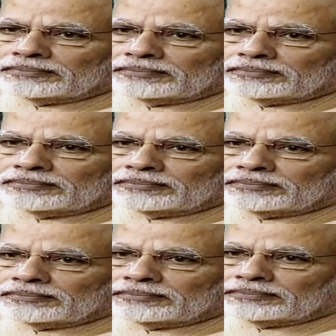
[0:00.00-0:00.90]

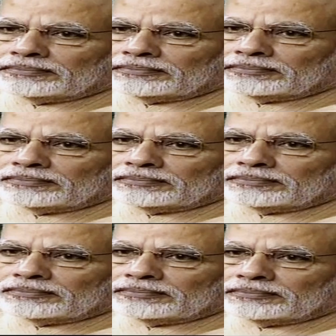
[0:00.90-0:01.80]

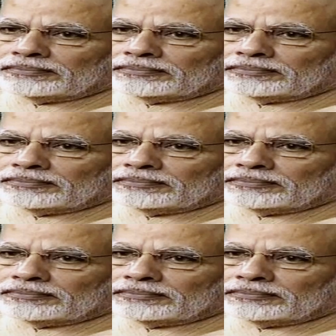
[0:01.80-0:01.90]
(no one is talking)